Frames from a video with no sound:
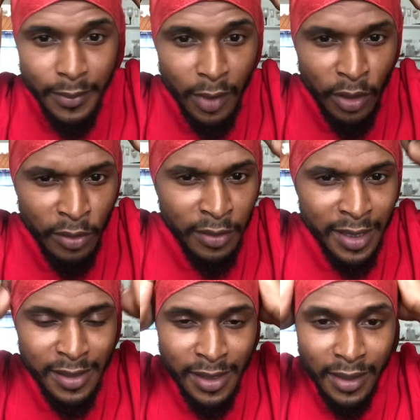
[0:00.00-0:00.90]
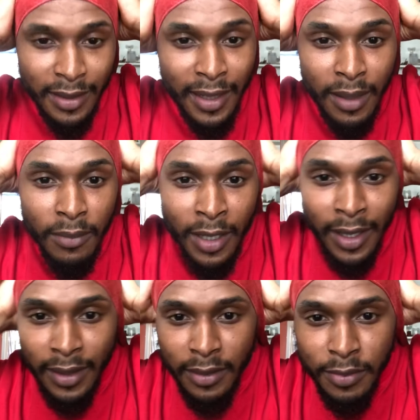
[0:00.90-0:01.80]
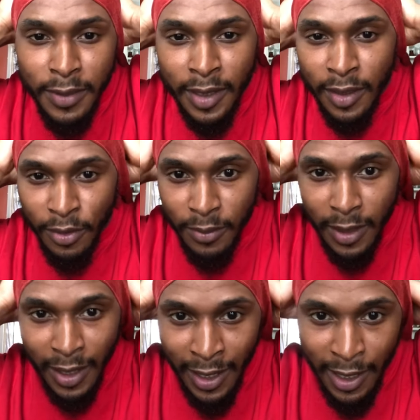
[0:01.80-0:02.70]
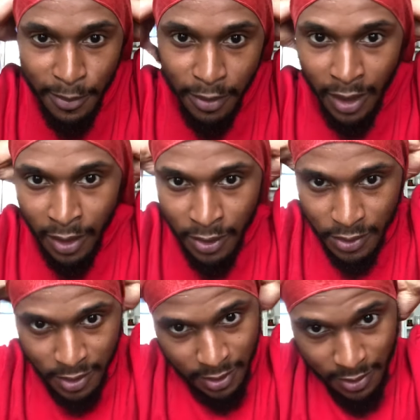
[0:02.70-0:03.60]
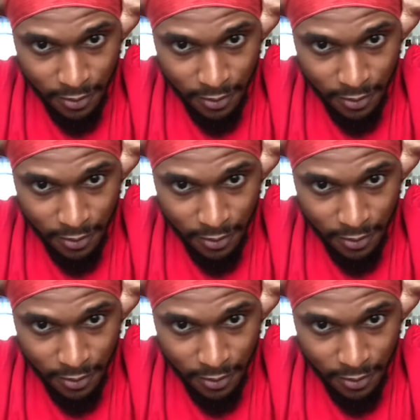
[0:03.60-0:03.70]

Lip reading: I don't necessarily like mine to be on my eyebrows.